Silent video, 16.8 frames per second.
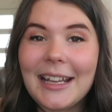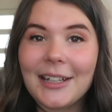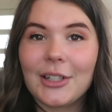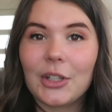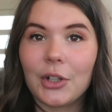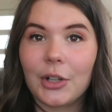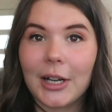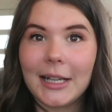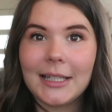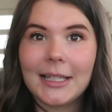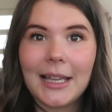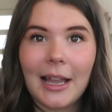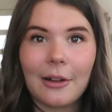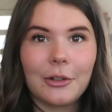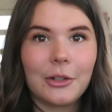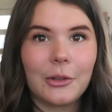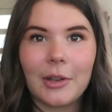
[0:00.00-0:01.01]
It's crazy
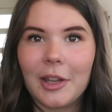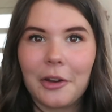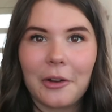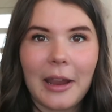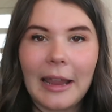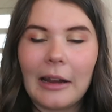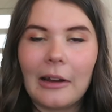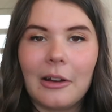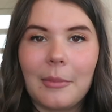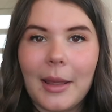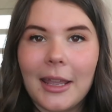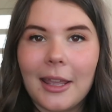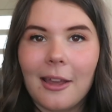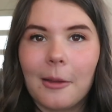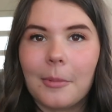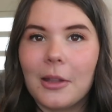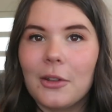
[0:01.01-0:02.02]
how doing your hair and
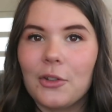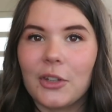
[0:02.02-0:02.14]
makeup can